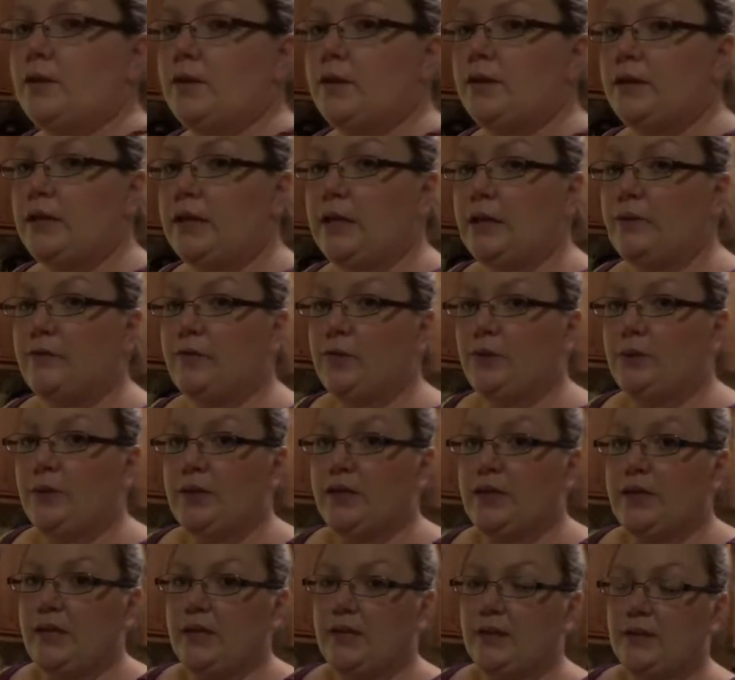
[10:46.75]
And after we
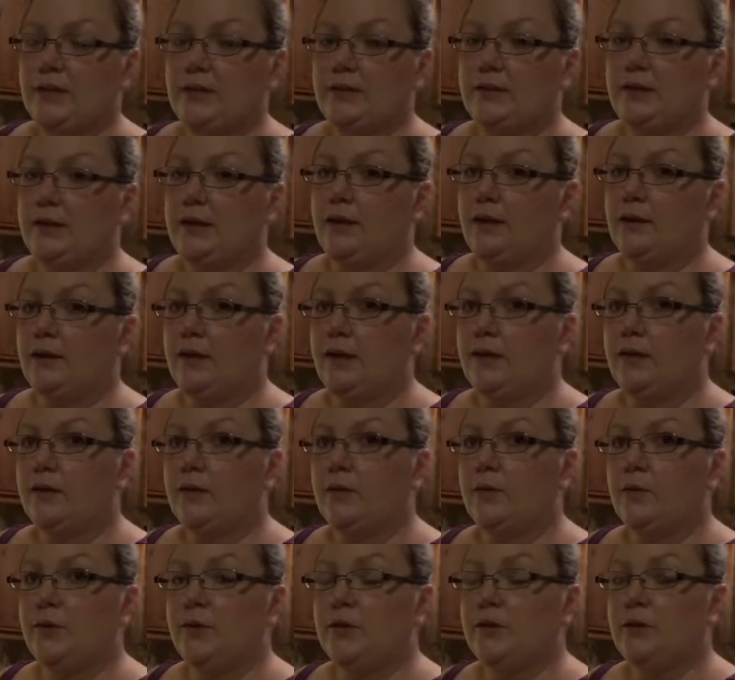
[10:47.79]
take this cake
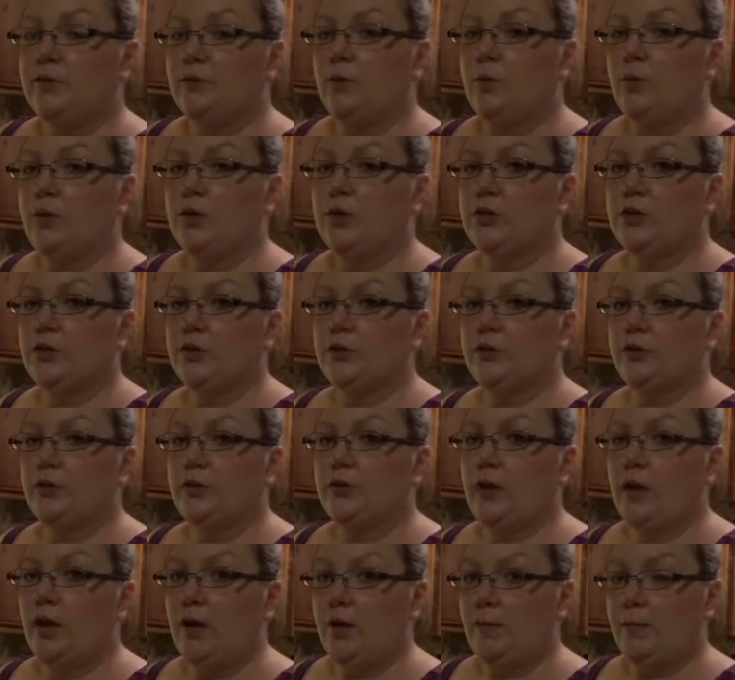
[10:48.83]
out, we just want to
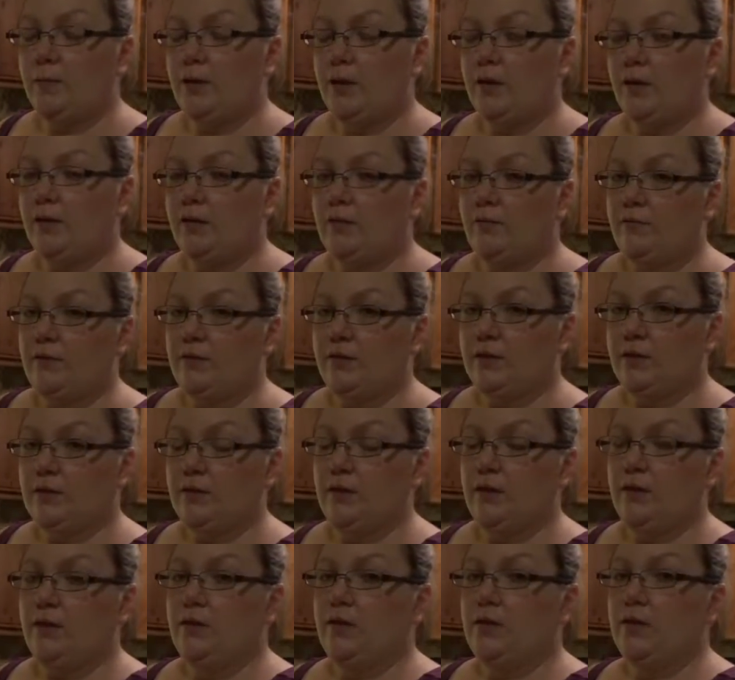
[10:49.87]
turn up the oven
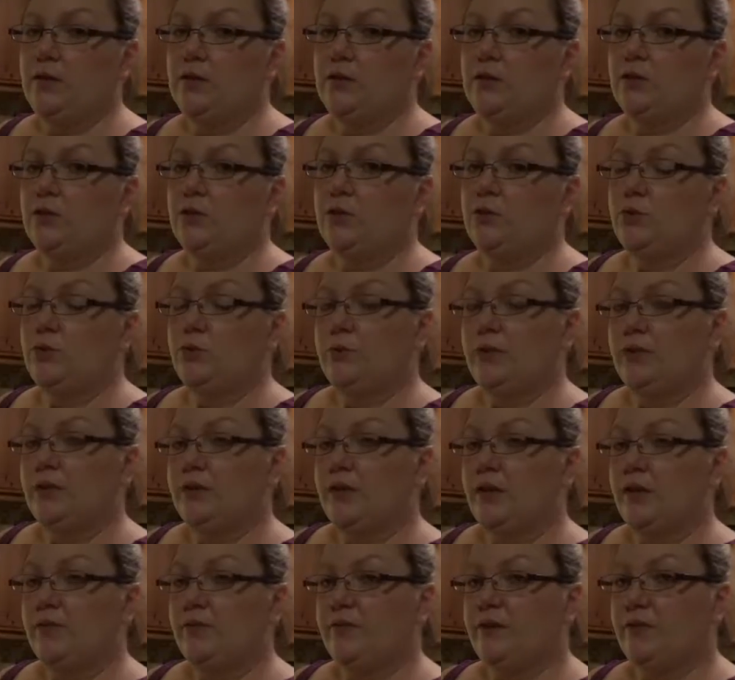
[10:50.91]
to
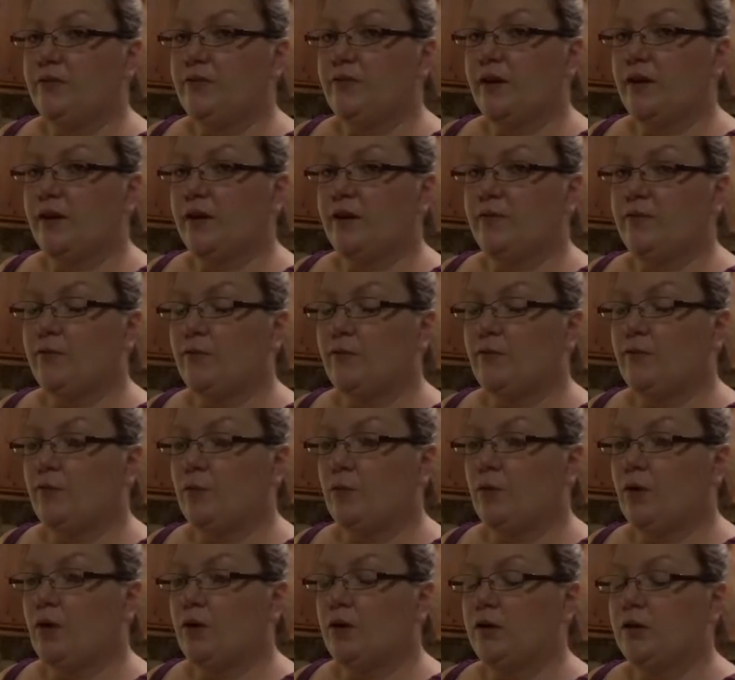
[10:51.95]
375 or
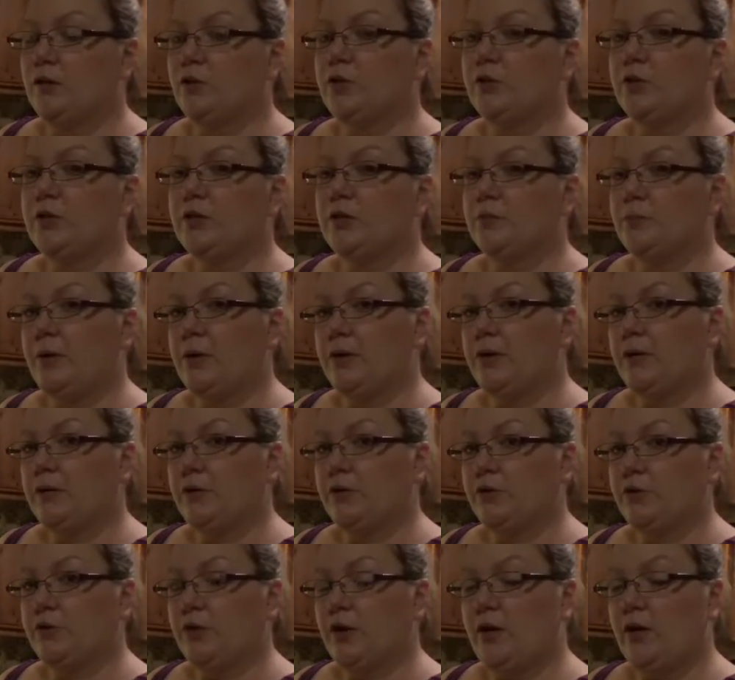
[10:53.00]
400 depending
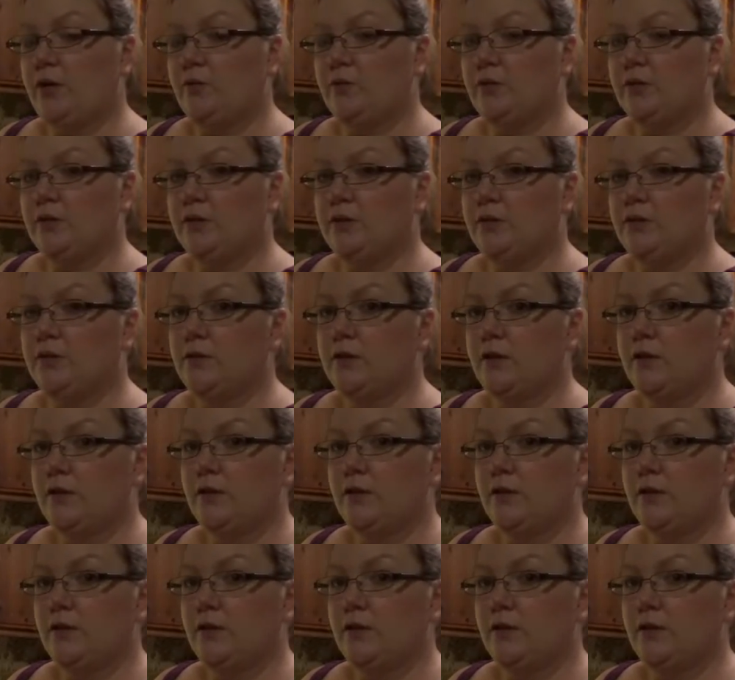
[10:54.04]
on your oven.